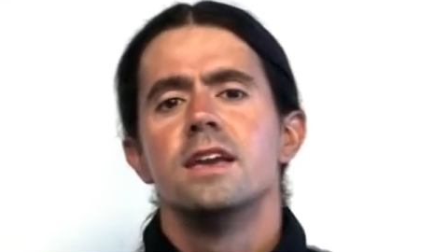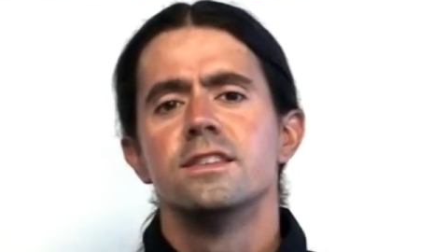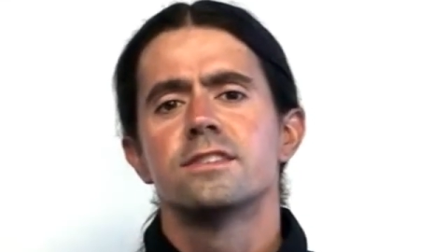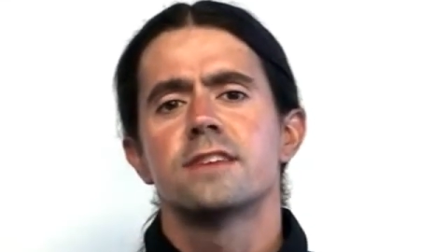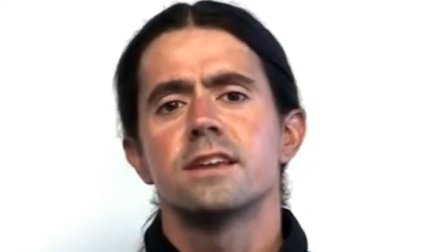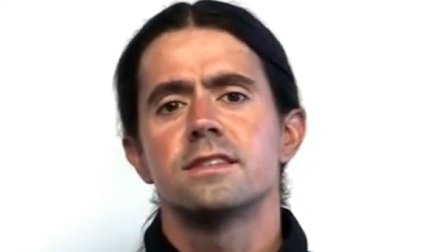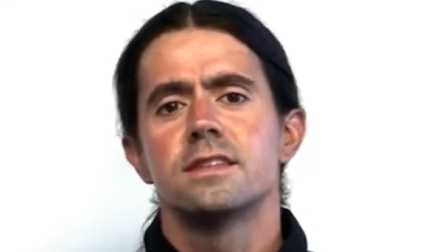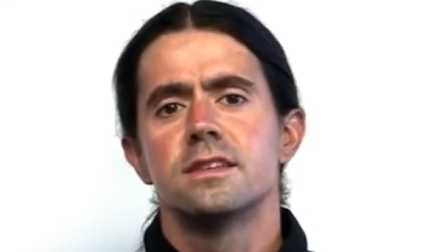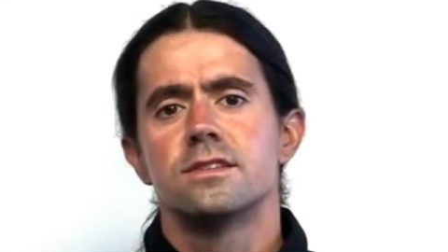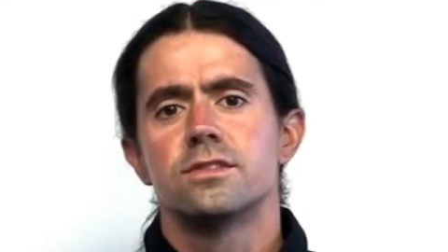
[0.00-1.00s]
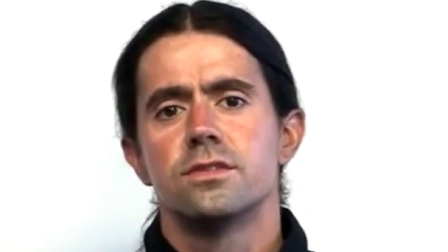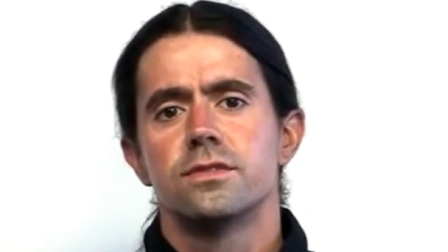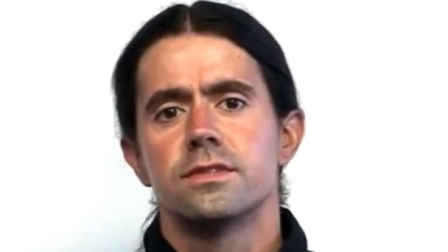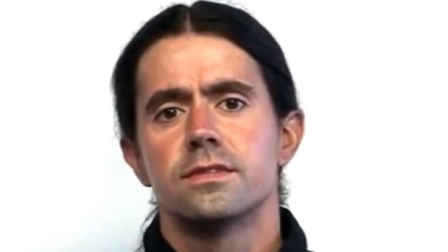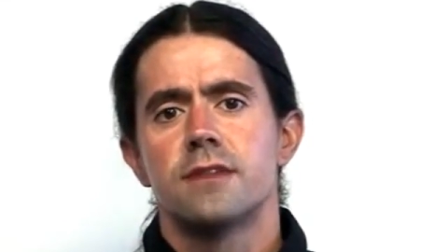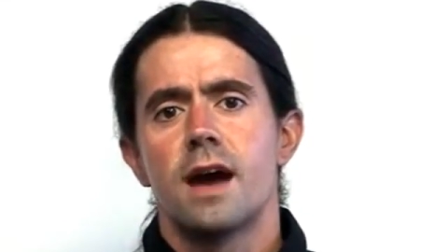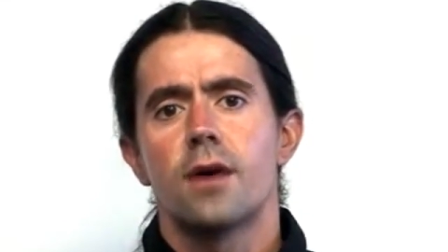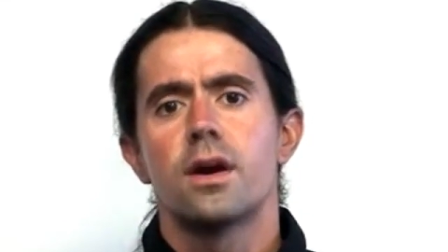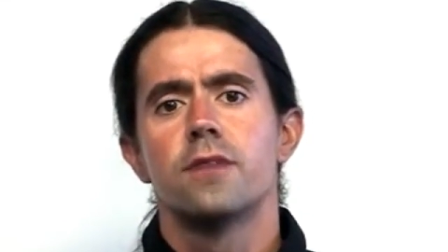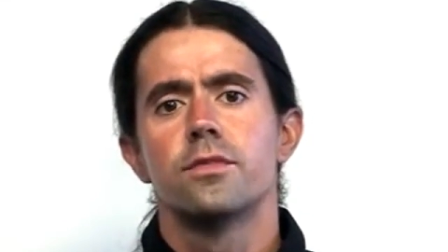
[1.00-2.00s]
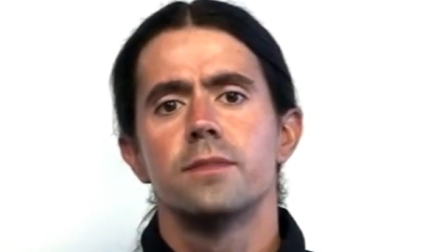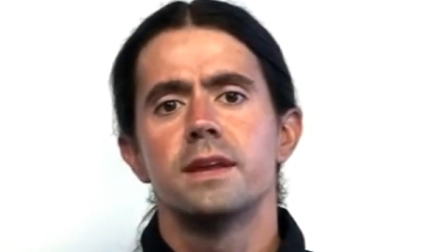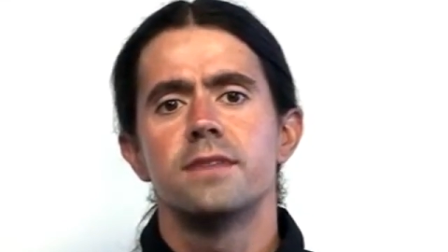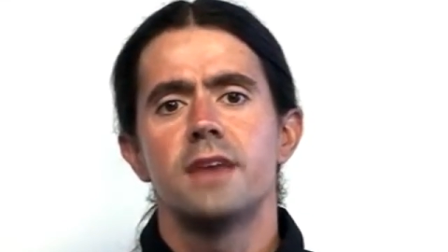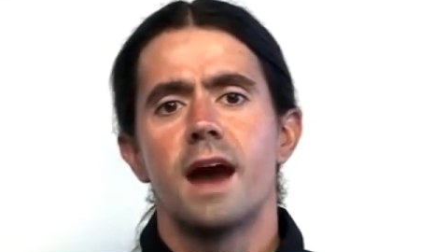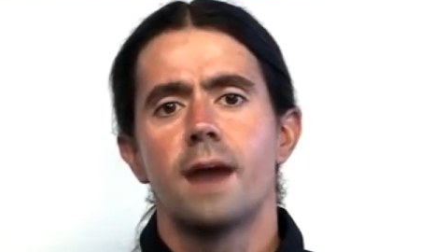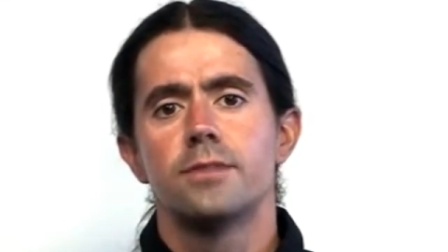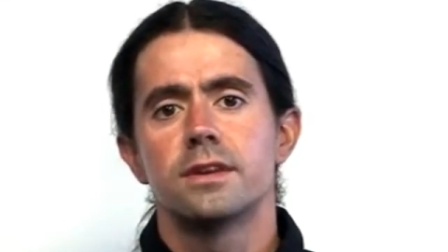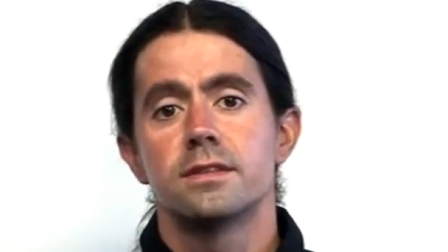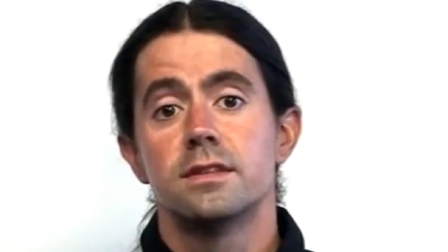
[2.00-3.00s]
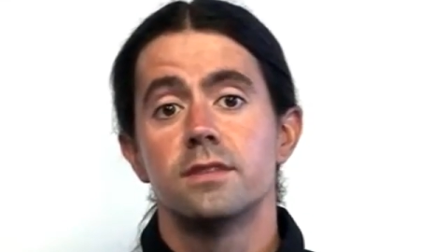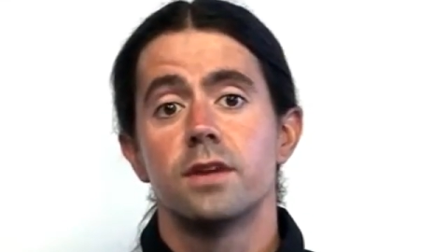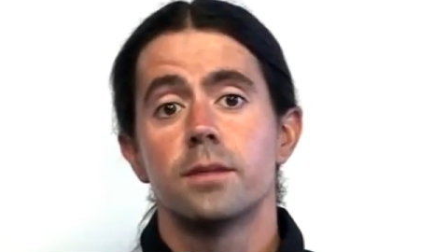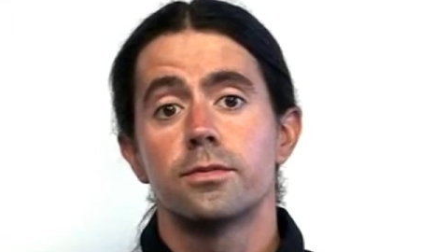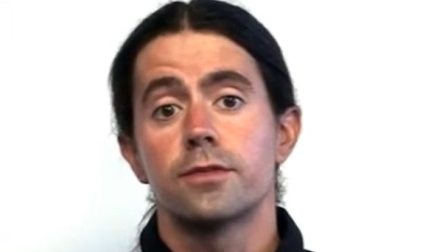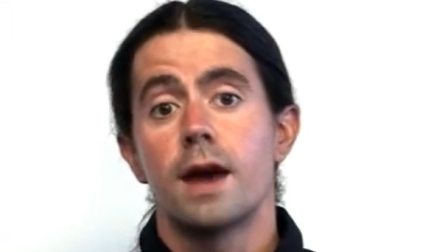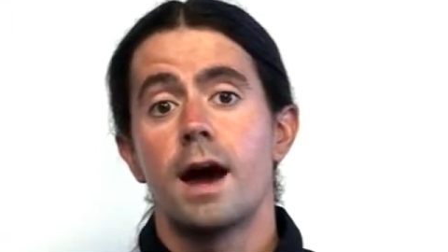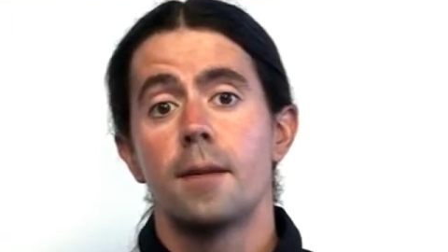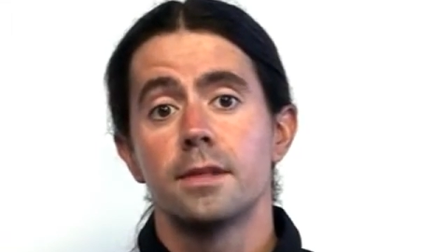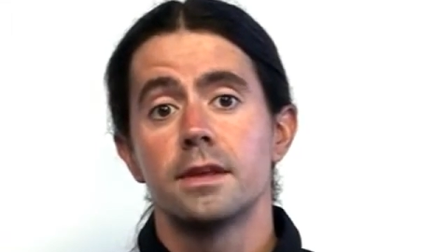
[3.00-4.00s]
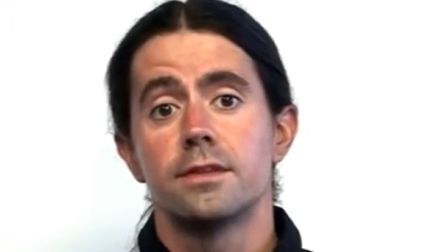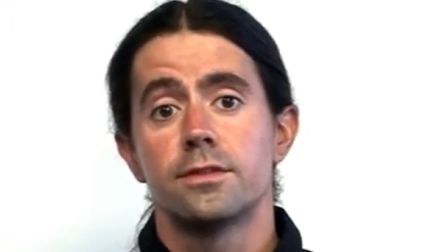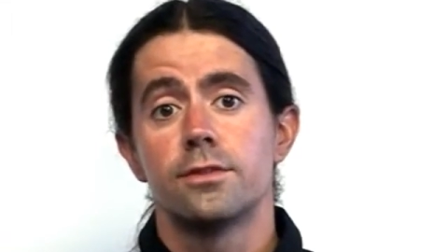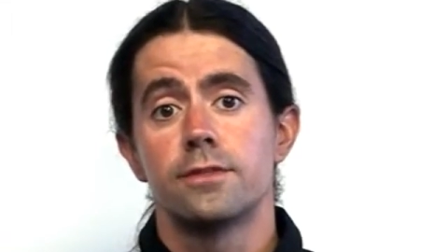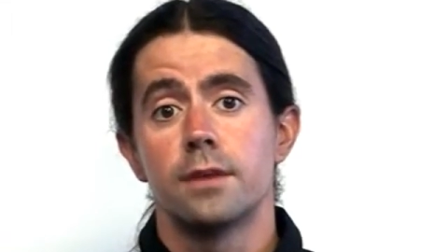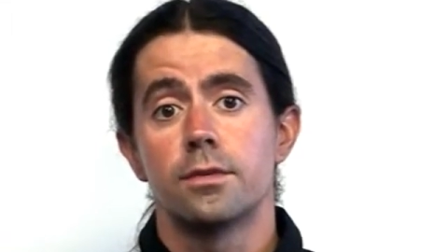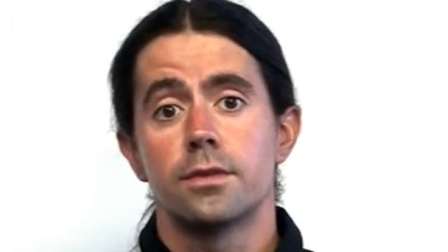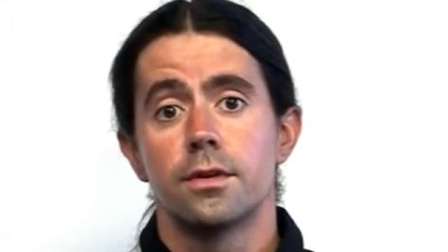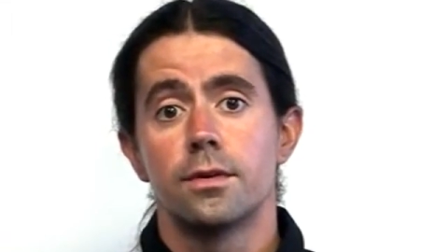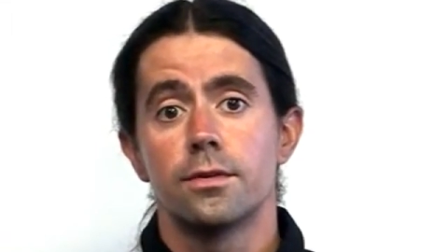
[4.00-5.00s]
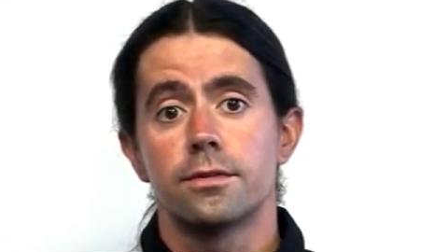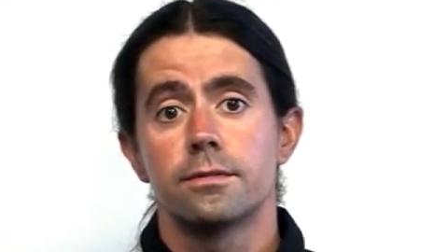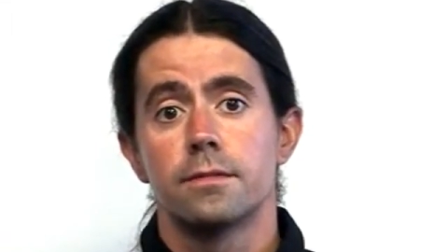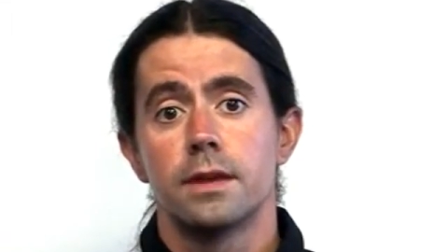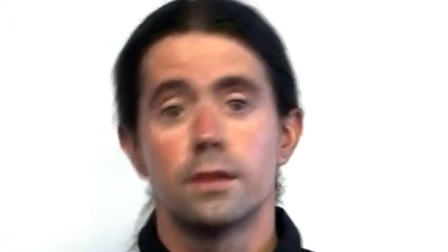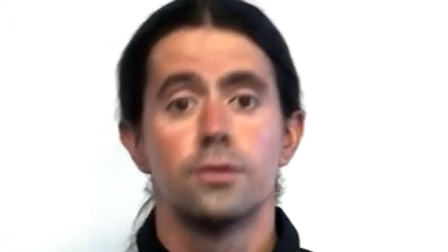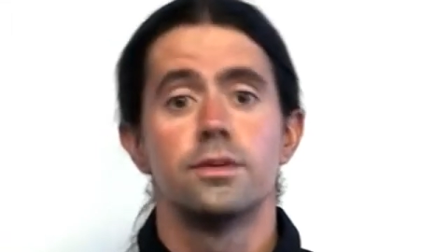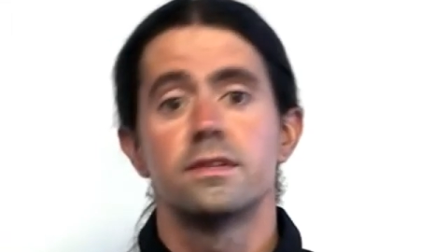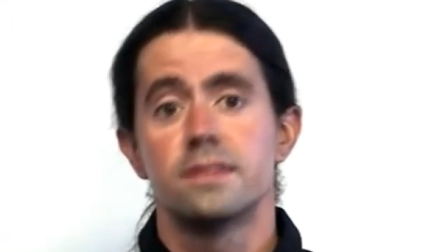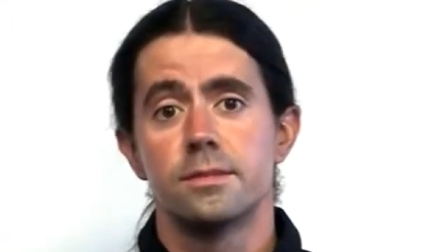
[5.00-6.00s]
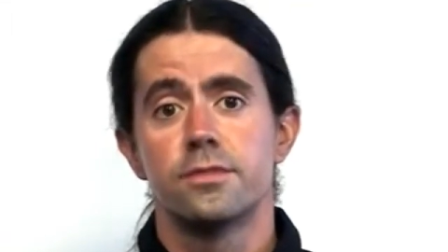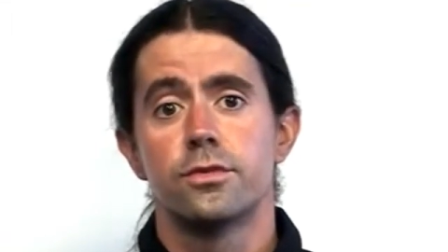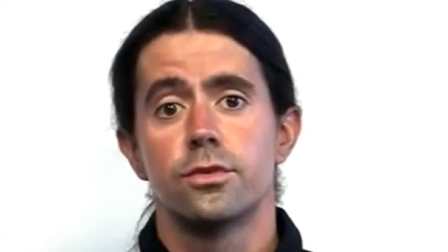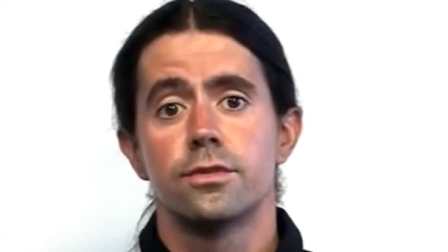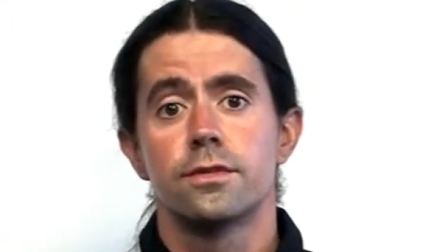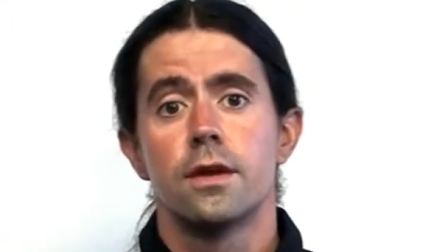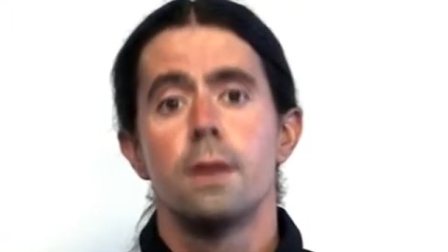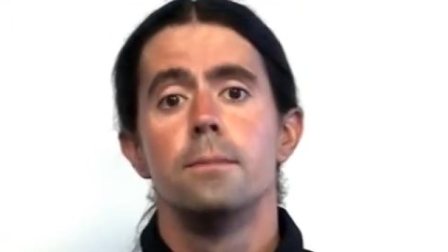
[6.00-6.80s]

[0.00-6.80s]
In discussing these services, I'll cover many of the objects that developers commonly associate with kernels, including semaphores,